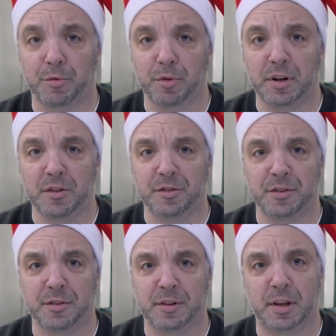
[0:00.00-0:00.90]
really
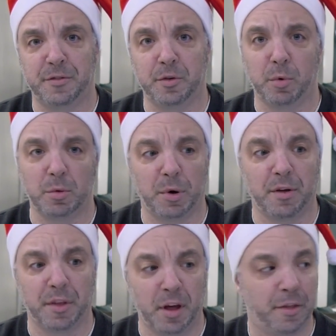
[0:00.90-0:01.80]
doesn't give you one way
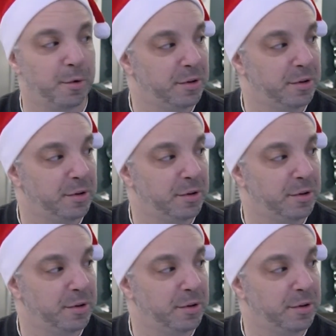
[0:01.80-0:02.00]
or the other.